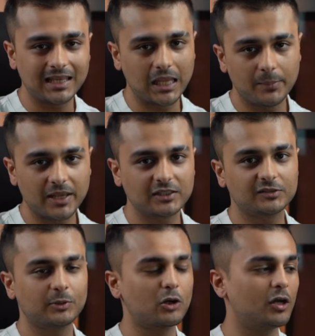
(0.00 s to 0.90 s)
emails,
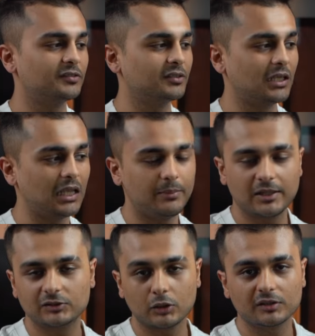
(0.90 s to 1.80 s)
because
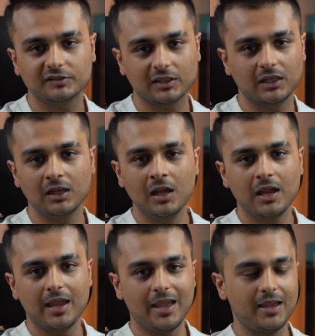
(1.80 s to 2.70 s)
emails honestly
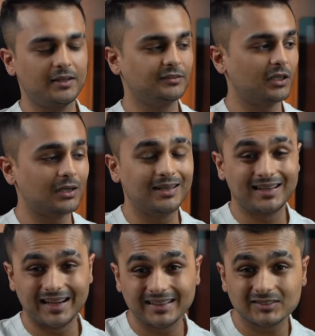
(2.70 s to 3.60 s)
is a
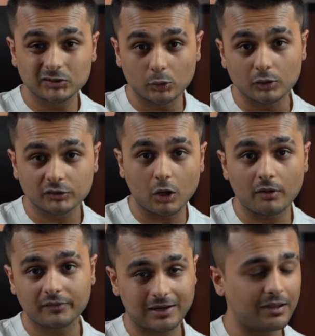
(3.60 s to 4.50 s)
great source
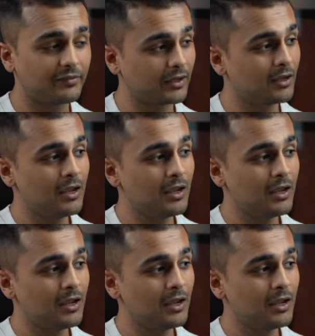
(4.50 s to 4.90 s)
of traffic.